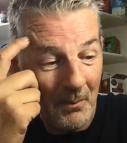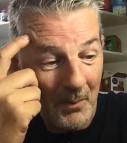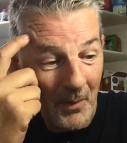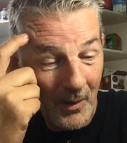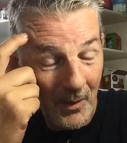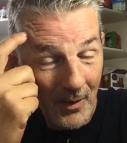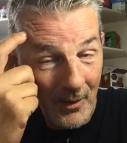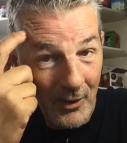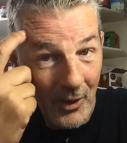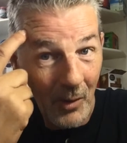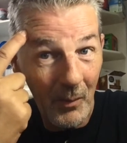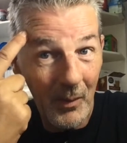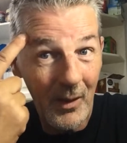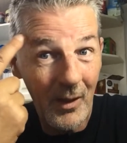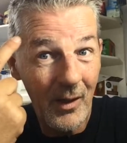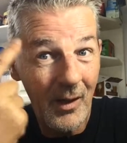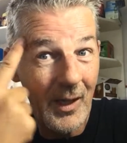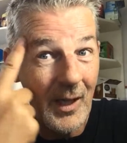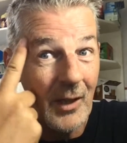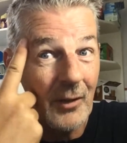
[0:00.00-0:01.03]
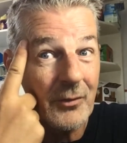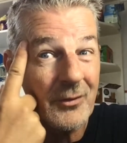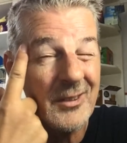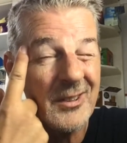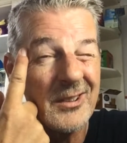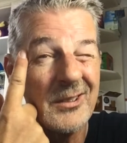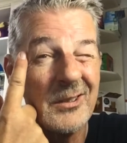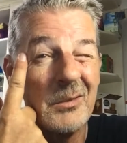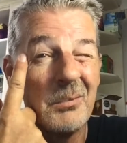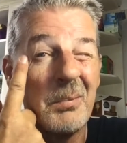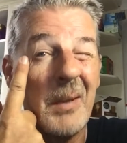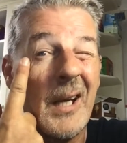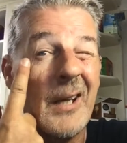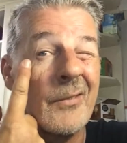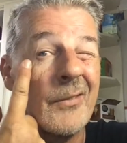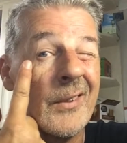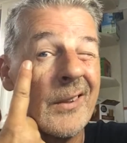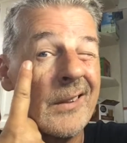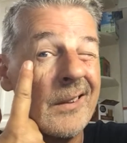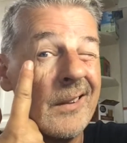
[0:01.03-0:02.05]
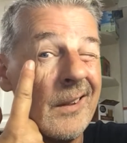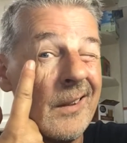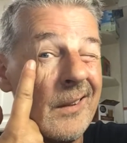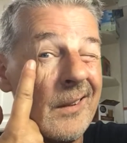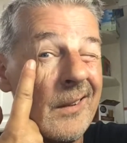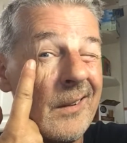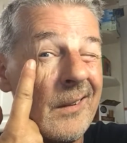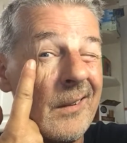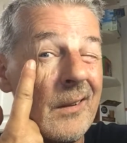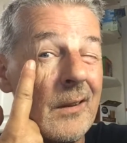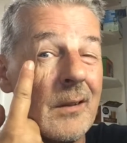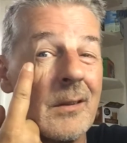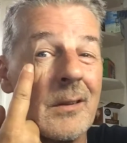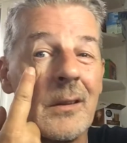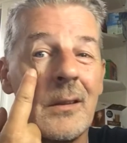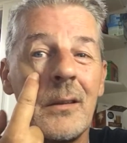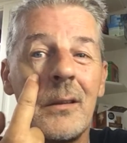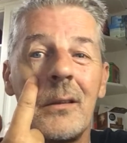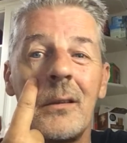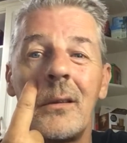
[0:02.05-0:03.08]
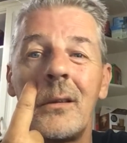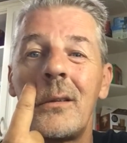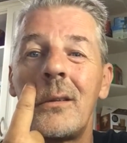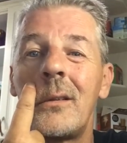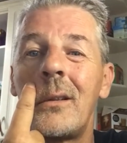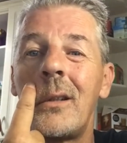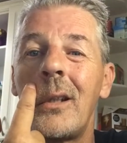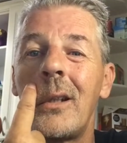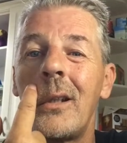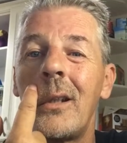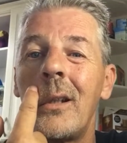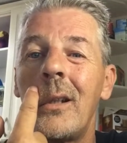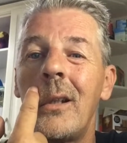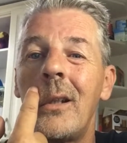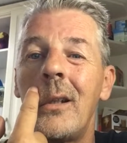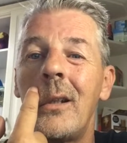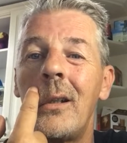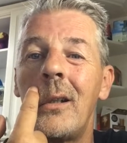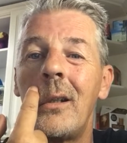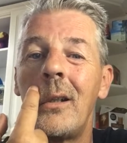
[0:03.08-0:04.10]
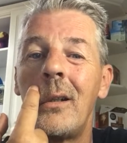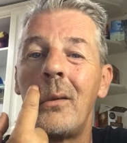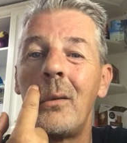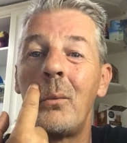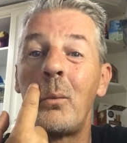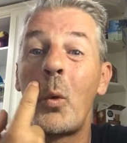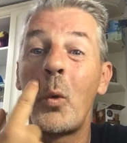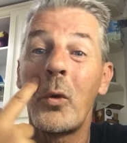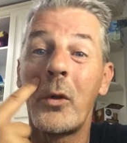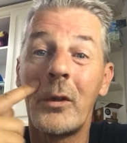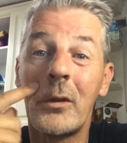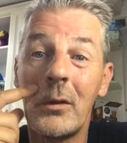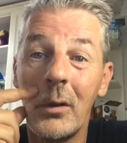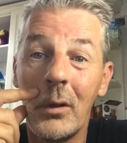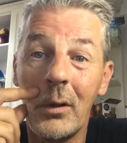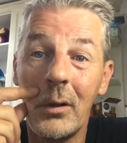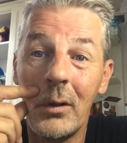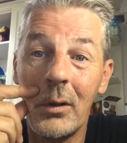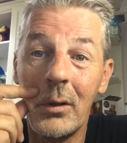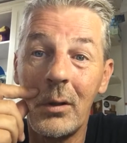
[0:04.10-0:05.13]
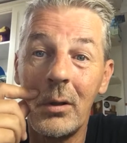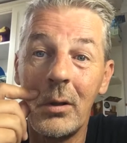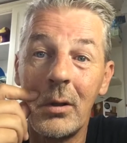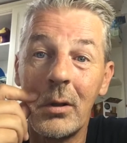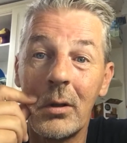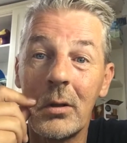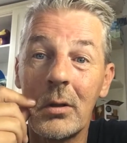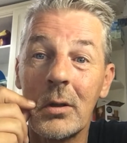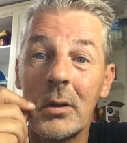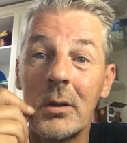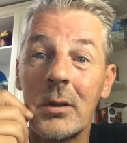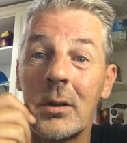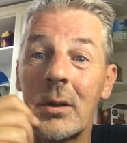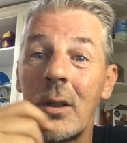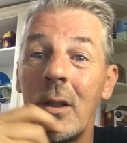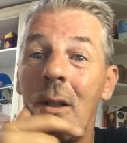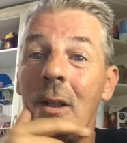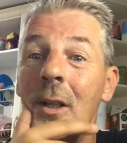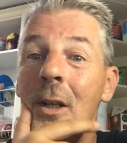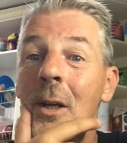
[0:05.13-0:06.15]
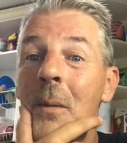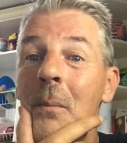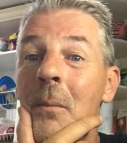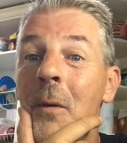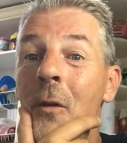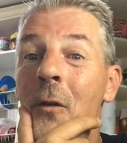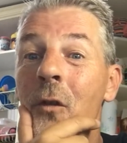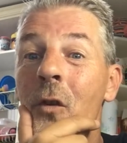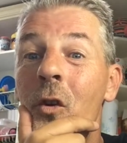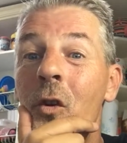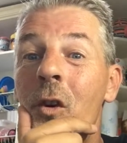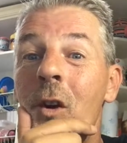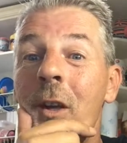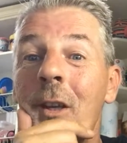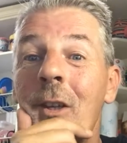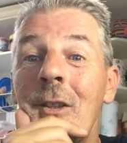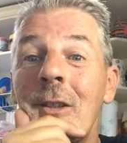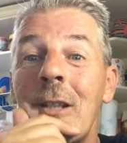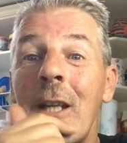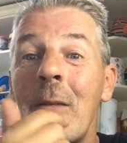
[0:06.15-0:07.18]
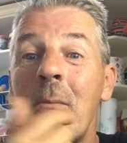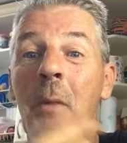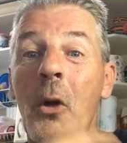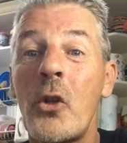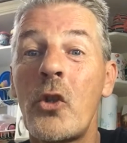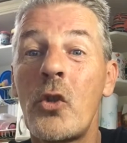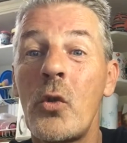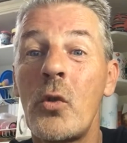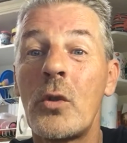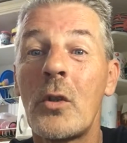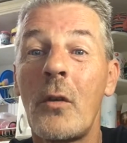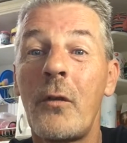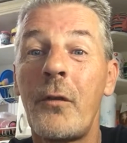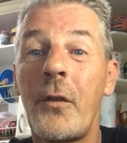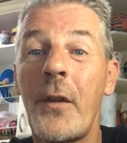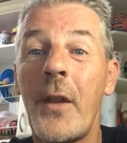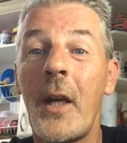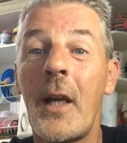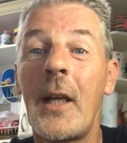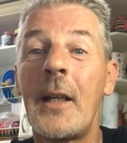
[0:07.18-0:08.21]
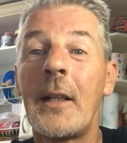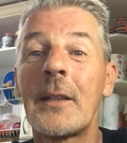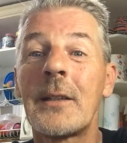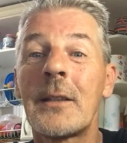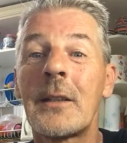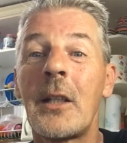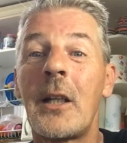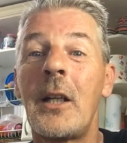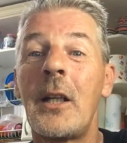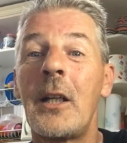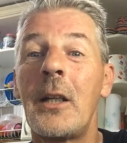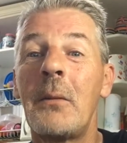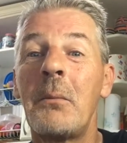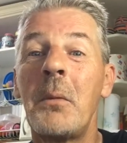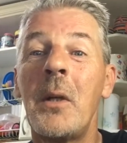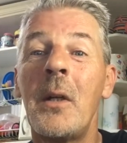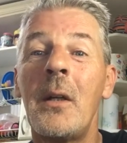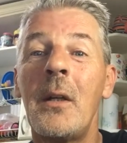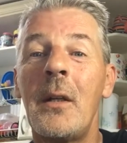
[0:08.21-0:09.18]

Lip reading: But knowing that I have to bath the kids and walk the dogs before I can take my shoes off for the last time,